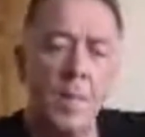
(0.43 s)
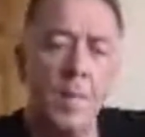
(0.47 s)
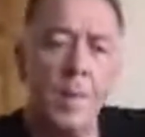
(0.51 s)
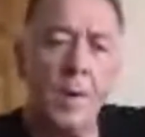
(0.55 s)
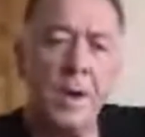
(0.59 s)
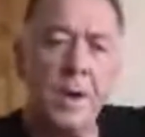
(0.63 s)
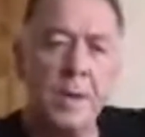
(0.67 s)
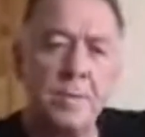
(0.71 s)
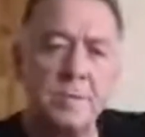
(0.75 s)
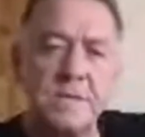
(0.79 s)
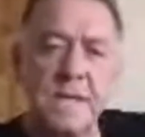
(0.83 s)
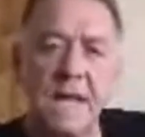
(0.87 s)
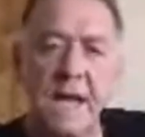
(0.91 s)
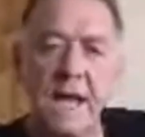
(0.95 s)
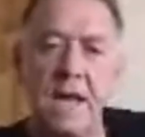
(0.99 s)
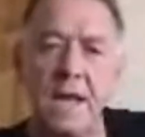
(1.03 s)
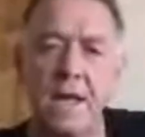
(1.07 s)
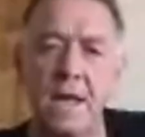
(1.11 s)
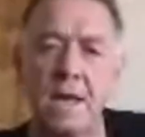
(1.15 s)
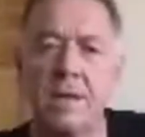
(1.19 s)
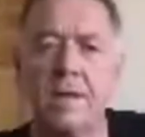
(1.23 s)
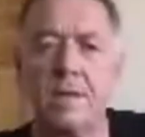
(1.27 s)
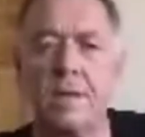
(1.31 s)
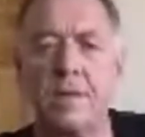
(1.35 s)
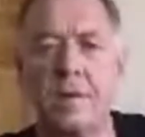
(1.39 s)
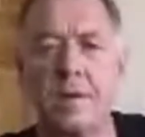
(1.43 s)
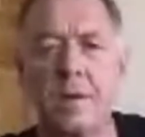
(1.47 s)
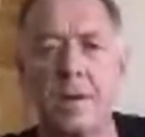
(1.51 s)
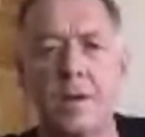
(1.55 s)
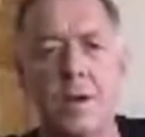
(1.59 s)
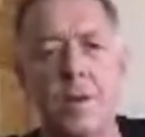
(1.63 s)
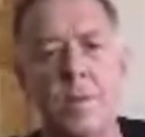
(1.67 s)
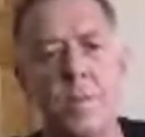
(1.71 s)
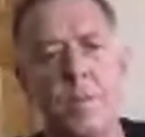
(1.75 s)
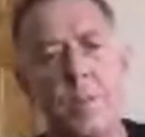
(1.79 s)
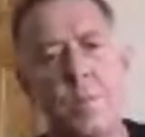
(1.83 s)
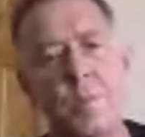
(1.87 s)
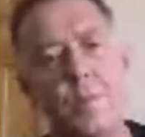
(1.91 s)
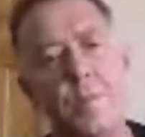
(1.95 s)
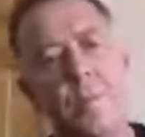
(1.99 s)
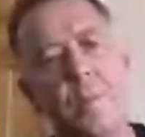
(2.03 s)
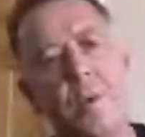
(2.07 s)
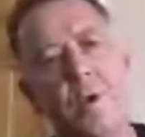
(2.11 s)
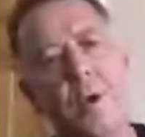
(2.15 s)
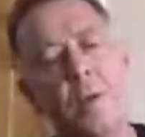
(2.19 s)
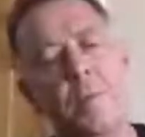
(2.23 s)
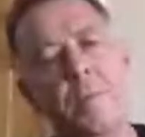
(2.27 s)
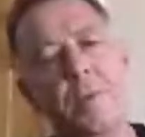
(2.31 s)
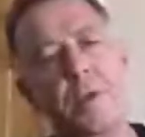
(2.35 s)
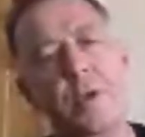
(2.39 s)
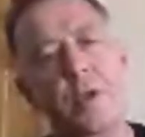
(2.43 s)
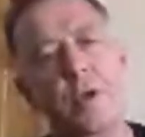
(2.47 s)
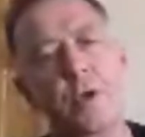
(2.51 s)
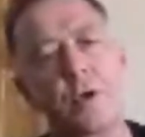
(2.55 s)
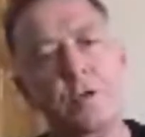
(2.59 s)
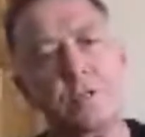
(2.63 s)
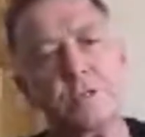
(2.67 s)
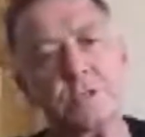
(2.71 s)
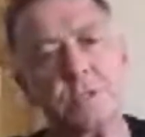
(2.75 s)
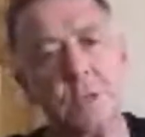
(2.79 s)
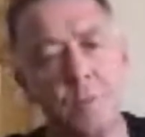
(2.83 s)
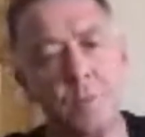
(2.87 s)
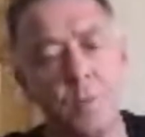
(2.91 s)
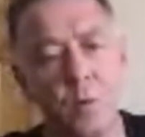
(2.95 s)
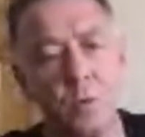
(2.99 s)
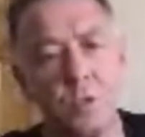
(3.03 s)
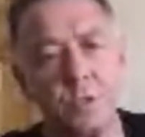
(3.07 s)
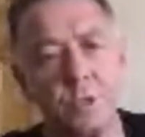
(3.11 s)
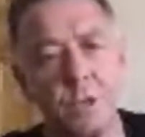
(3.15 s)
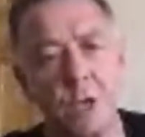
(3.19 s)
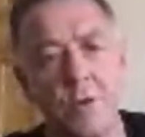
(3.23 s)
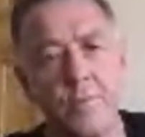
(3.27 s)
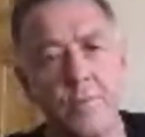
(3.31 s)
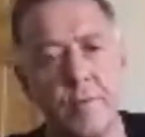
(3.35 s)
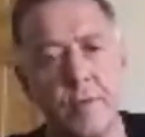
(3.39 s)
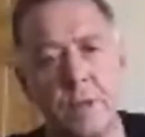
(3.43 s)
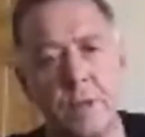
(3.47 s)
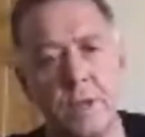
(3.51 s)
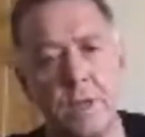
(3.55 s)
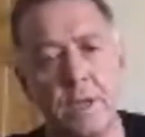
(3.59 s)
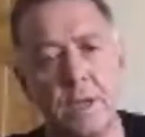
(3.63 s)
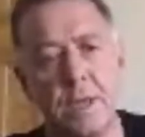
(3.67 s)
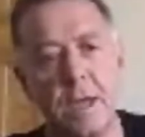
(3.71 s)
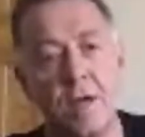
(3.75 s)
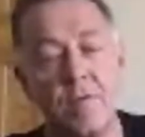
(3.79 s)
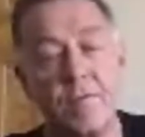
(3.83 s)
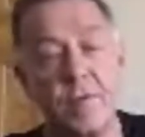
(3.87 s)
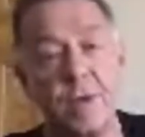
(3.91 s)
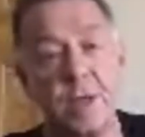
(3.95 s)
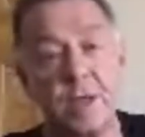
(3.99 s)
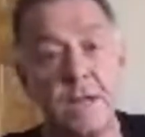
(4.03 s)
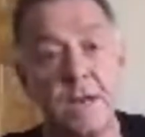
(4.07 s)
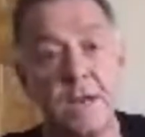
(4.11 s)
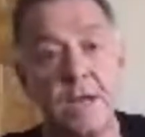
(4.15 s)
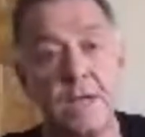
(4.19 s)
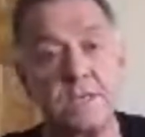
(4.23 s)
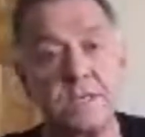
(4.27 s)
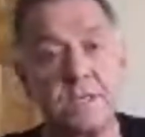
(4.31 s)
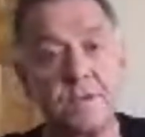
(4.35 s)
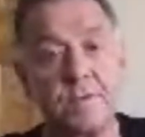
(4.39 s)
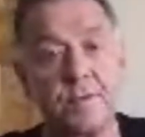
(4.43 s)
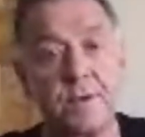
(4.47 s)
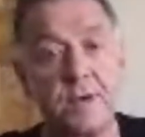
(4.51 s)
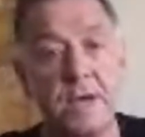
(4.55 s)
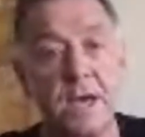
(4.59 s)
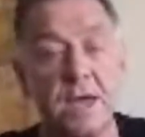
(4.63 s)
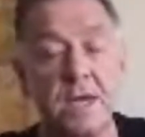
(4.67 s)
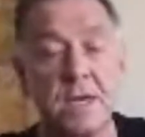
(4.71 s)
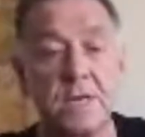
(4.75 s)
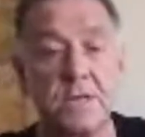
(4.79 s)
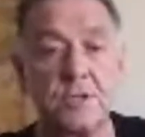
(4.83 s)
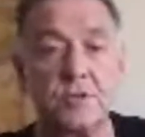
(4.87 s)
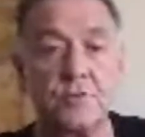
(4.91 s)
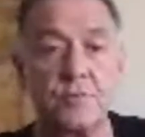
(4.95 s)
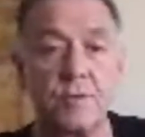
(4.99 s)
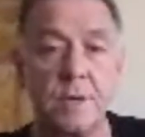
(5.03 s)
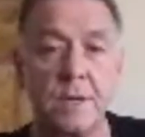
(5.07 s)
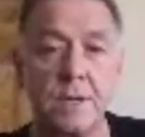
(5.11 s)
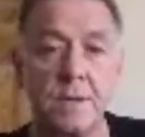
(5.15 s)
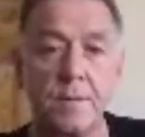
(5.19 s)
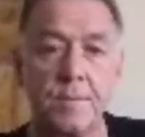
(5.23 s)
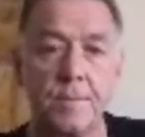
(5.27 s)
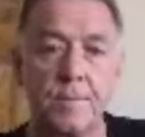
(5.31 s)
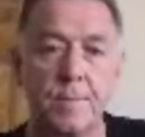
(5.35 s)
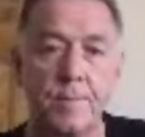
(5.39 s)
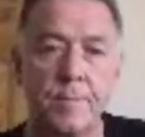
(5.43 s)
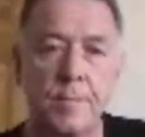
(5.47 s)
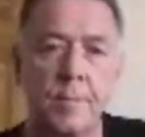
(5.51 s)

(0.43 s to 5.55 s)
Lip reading: Hi, my name's Kenny. I'm a nurse. I'm also a recovery connector for Kennedy Street.